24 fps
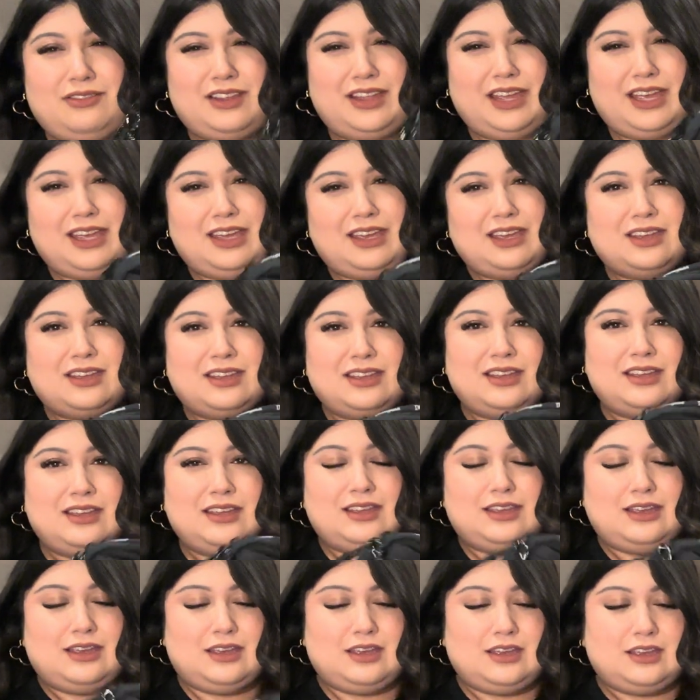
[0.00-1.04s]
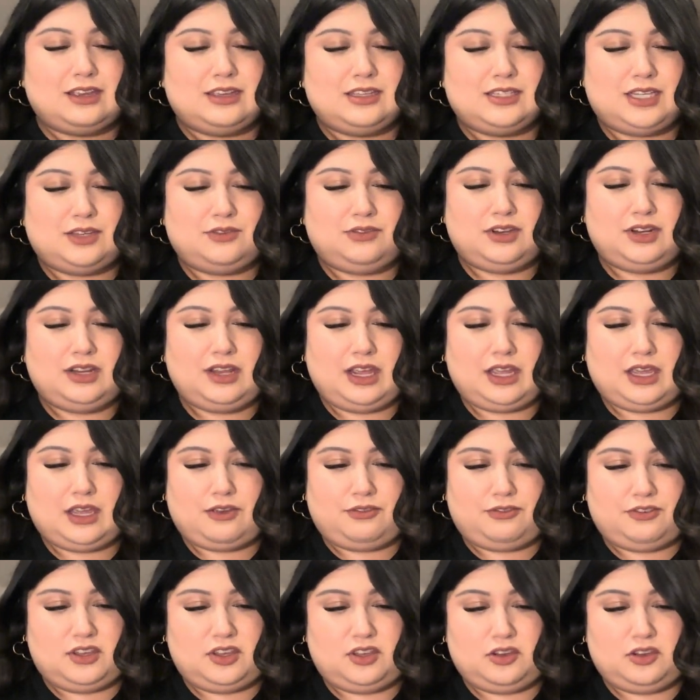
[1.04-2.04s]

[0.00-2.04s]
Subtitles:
like. Because even like if